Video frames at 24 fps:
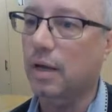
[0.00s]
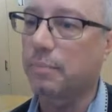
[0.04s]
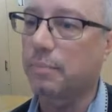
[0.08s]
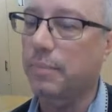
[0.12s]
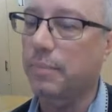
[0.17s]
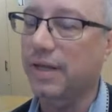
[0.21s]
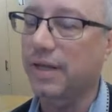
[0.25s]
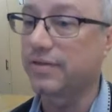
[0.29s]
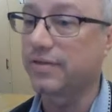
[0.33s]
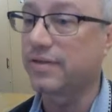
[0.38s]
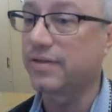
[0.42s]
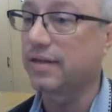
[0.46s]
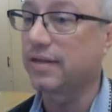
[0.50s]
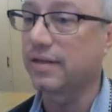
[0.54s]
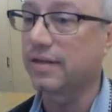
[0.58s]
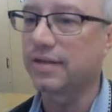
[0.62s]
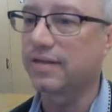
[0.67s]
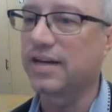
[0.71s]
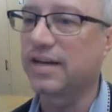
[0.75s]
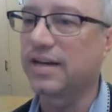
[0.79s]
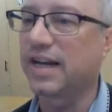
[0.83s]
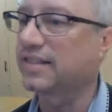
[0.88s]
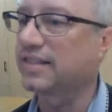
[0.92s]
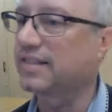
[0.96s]
but the
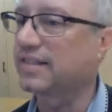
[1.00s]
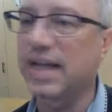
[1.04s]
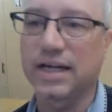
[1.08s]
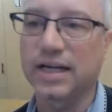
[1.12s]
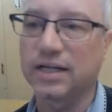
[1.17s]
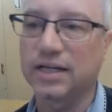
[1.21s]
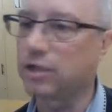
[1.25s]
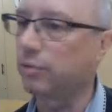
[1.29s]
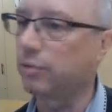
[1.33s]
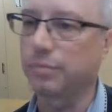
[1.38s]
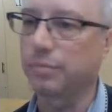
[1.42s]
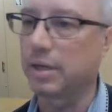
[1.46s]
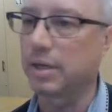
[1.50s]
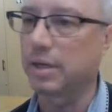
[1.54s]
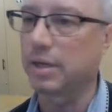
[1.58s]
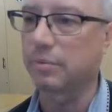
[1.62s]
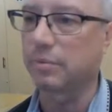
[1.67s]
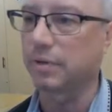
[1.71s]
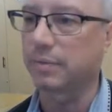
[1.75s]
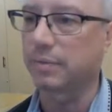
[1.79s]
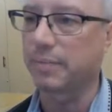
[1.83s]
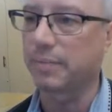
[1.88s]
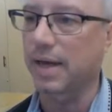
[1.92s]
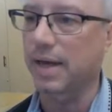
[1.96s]
next day she wouldn't be
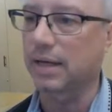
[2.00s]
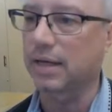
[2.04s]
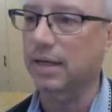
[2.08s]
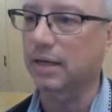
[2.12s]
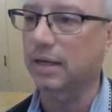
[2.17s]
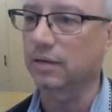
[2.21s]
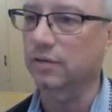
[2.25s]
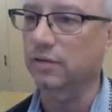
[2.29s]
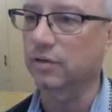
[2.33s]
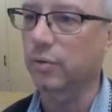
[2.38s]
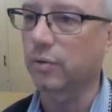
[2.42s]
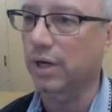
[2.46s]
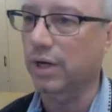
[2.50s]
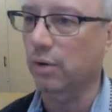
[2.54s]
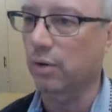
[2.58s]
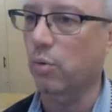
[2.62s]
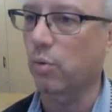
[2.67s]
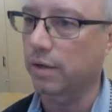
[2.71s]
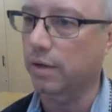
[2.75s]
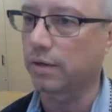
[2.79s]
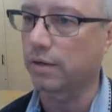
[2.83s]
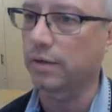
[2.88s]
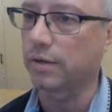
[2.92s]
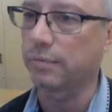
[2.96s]
able to get back in. So when I
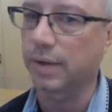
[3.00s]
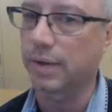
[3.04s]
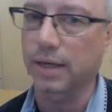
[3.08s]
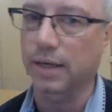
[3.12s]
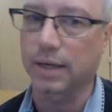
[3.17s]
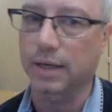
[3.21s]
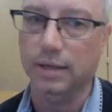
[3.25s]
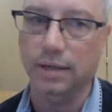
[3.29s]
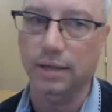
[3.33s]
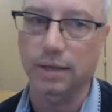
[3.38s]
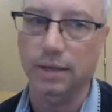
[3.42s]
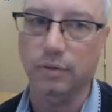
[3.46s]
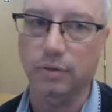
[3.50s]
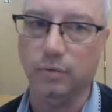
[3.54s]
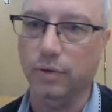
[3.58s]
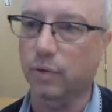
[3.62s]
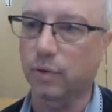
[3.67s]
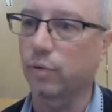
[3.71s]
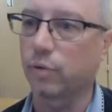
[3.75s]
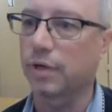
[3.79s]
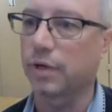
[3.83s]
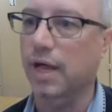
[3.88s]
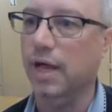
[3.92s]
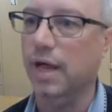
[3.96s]
want her to get back in,
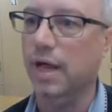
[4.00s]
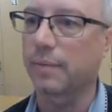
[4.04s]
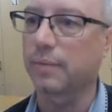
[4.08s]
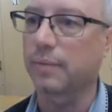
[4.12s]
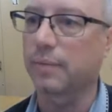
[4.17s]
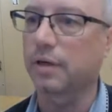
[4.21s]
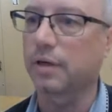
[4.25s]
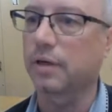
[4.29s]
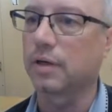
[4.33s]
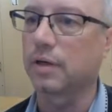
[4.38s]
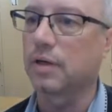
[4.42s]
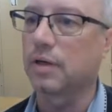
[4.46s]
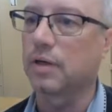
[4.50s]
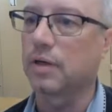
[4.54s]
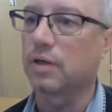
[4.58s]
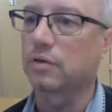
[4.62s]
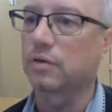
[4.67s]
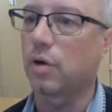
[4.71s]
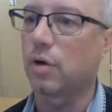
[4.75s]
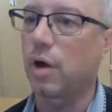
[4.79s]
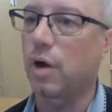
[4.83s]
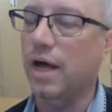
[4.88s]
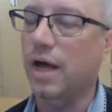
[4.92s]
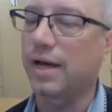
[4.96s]
that wouldn't happen.
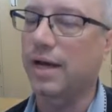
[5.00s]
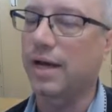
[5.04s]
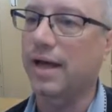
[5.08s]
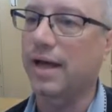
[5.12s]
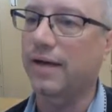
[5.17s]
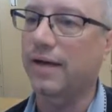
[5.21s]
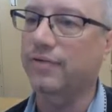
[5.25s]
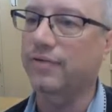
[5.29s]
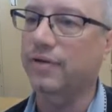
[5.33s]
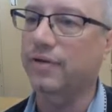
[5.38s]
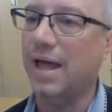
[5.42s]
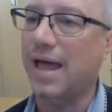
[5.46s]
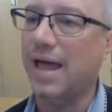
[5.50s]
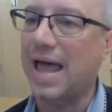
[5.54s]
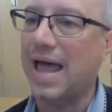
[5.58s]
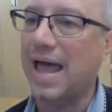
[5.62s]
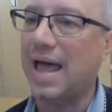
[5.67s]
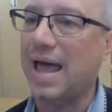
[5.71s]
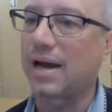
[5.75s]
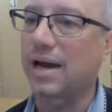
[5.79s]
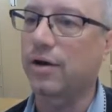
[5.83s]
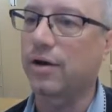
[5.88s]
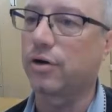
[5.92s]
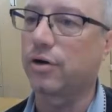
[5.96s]
So I'd have to
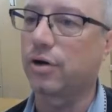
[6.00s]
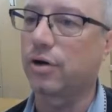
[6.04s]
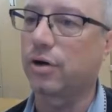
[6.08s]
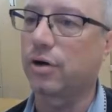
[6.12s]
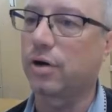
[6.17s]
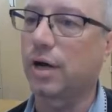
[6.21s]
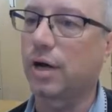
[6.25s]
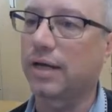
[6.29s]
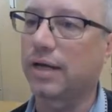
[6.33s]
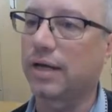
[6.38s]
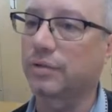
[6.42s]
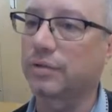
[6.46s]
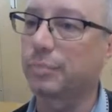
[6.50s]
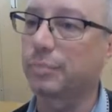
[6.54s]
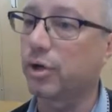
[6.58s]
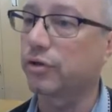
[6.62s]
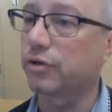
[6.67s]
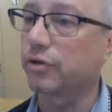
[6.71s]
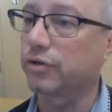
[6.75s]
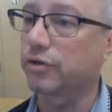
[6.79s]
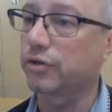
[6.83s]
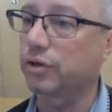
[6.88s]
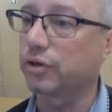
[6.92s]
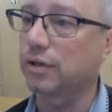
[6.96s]
add her as a
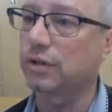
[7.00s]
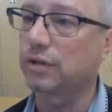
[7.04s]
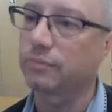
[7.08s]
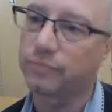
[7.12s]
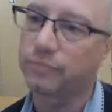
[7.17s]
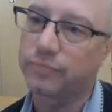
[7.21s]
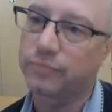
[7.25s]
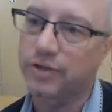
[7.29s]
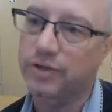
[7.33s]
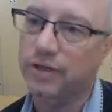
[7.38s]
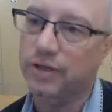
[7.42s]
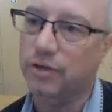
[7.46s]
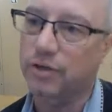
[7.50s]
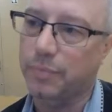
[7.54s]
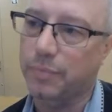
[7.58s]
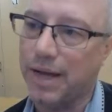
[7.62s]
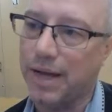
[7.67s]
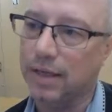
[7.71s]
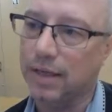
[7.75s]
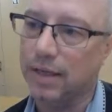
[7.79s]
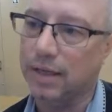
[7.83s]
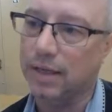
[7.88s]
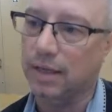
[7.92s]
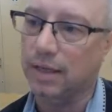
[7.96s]
person and send her
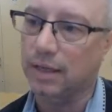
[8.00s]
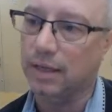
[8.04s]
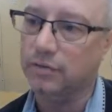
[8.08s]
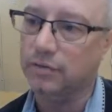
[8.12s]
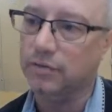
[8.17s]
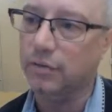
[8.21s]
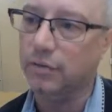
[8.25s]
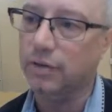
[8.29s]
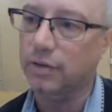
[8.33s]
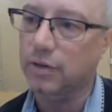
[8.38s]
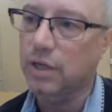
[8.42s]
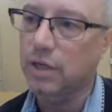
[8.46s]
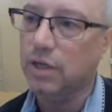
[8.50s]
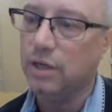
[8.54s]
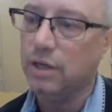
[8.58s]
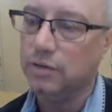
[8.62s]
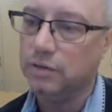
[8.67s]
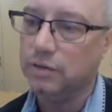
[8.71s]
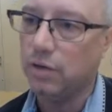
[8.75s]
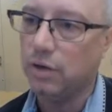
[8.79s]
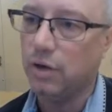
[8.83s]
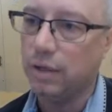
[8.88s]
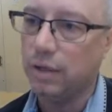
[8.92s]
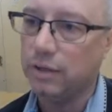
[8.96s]
back in. So
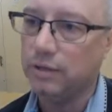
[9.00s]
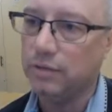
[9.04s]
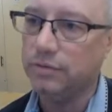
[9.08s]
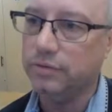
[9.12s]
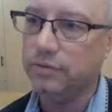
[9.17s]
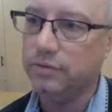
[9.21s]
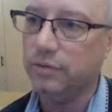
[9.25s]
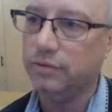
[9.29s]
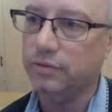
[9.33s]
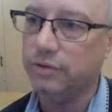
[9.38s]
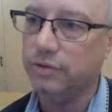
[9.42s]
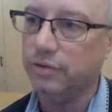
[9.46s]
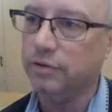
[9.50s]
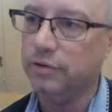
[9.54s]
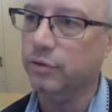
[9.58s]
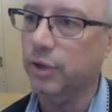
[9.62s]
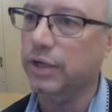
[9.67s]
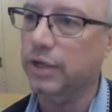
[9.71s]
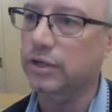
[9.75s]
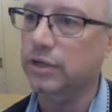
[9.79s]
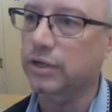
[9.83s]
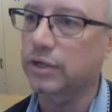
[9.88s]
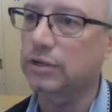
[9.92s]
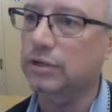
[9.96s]
in certain
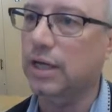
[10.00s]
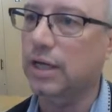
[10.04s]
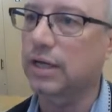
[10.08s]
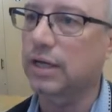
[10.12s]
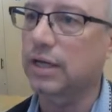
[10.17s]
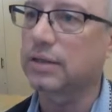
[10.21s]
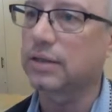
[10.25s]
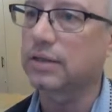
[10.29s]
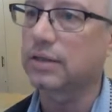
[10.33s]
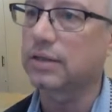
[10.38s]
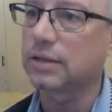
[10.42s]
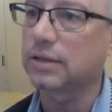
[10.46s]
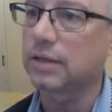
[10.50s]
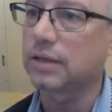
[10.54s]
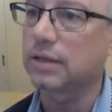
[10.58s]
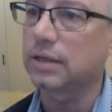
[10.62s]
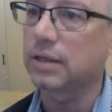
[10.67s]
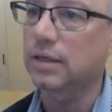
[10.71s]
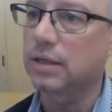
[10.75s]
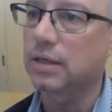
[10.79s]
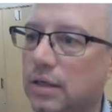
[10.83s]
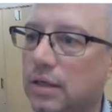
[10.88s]
situations, I can see